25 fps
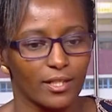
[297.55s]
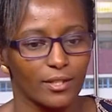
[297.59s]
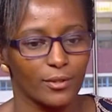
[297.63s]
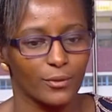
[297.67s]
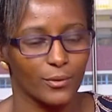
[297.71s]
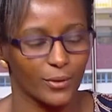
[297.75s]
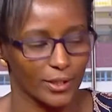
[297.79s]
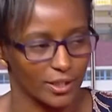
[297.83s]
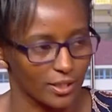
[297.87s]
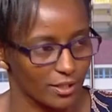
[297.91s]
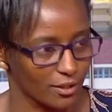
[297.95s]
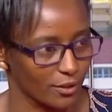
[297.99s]

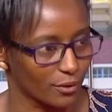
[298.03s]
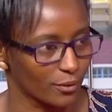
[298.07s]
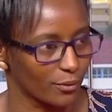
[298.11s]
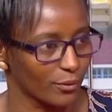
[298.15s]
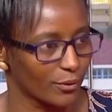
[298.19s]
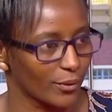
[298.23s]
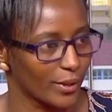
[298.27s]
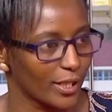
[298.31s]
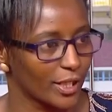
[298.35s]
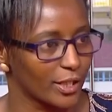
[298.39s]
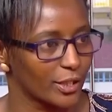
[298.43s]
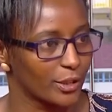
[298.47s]

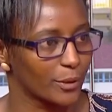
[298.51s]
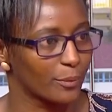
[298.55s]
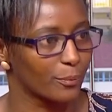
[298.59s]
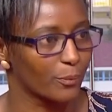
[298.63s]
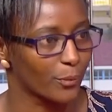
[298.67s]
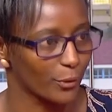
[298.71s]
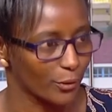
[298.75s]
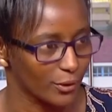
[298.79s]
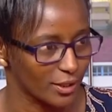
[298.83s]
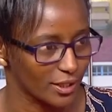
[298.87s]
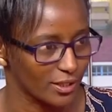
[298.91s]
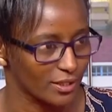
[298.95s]
critical and
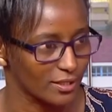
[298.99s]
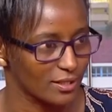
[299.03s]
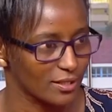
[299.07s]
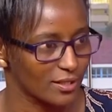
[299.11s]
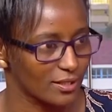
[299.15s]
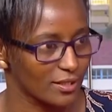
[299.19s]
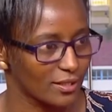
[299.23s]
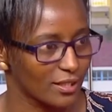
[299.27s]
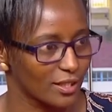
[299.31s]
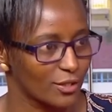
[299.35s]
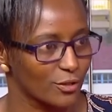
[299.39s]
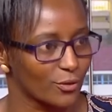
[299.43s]
important
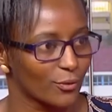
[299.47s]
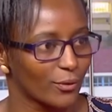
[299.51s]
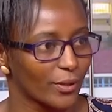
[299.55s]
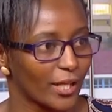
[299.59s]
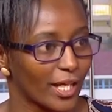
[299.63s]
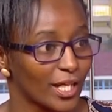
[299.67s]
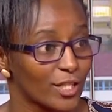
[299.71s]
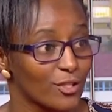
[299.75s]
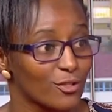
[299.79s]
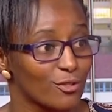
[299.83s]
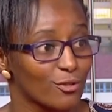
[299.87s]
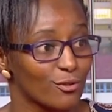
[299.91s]
that you
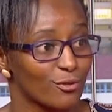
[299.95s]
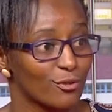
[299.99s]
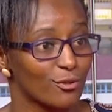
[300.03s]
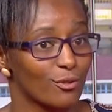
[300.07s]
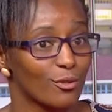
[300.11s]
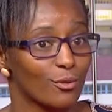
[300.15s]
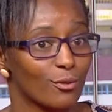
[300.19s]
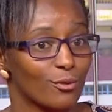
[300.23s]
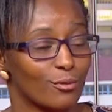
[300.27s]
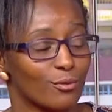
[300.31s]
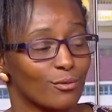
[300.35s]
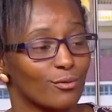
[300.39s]
get to
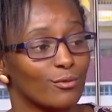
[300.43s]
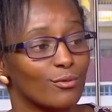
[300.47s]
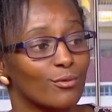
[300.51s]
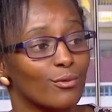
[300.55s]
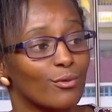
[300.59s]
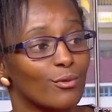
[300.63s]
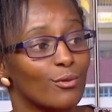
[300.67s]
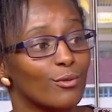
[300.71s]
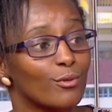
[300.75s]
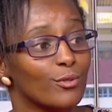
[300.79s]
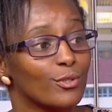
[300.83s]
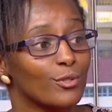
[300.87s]
know
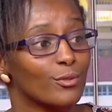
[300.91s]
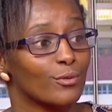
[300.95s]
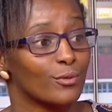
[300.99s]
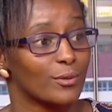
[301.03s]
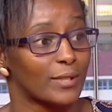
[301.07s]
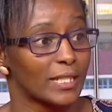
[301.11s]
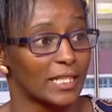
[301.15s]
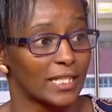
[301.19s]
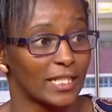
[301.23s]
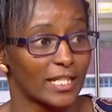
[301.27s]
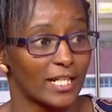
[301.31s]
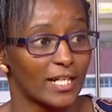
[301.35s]
who you
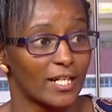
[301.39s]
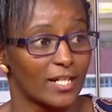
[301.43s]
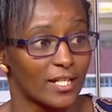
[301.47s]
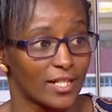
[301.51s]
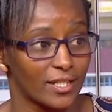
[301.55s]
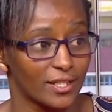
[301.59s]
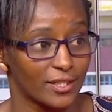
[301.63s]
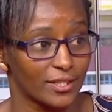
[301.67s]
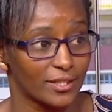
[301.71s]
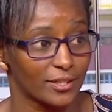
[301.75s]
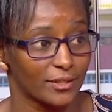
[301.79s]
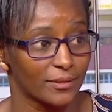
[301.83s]
really
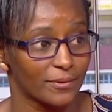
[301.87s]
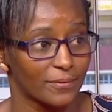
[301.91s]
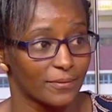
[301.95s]
are